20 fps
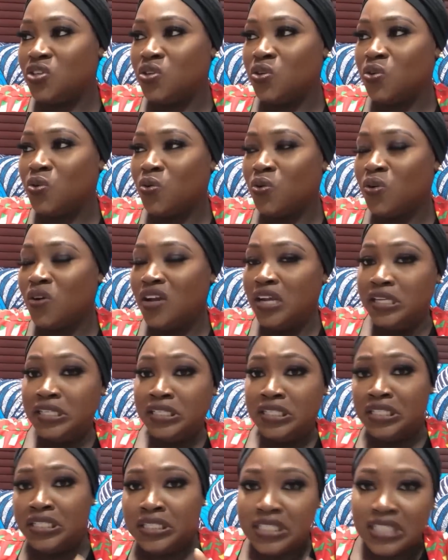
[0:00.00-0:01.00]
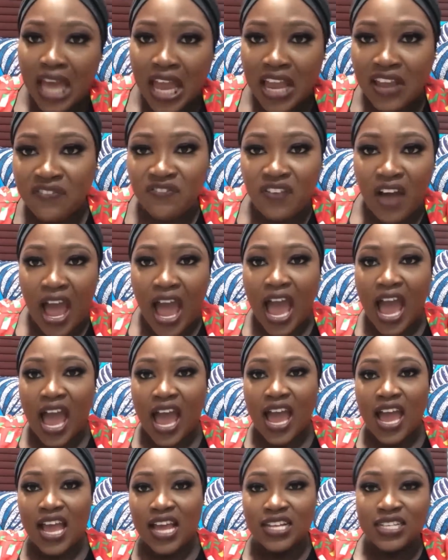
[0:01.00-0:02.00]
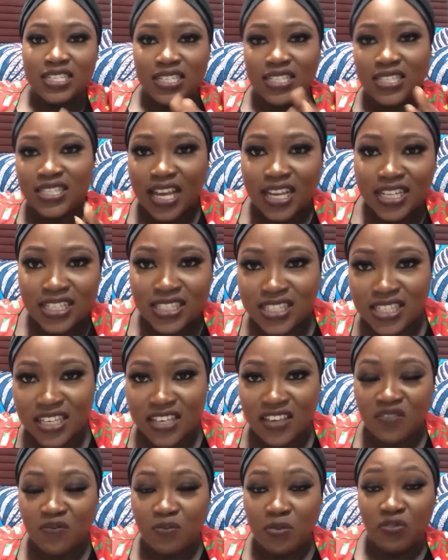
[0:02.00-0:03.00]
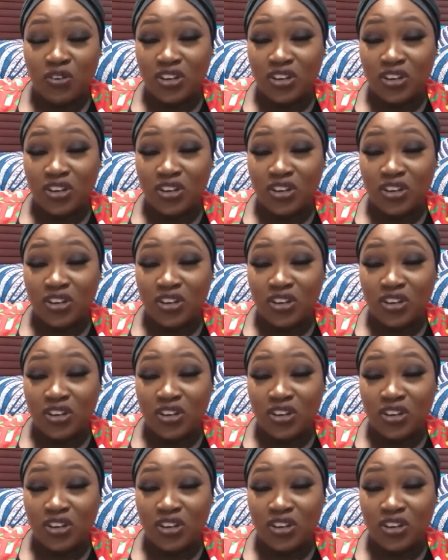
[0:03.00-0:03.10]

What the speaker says: to, decipher, detective.